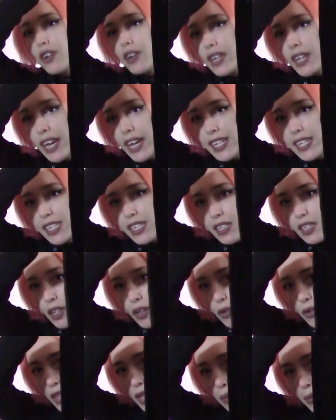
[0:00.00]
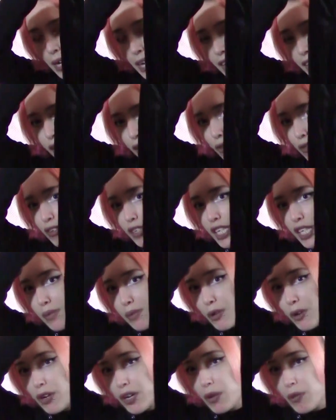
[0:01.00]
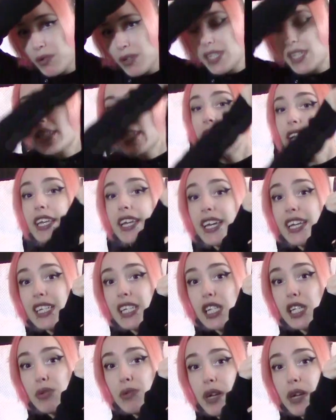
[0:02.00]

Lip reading: on Kate's Clothing, but I saw Fantasmagoria was selling it as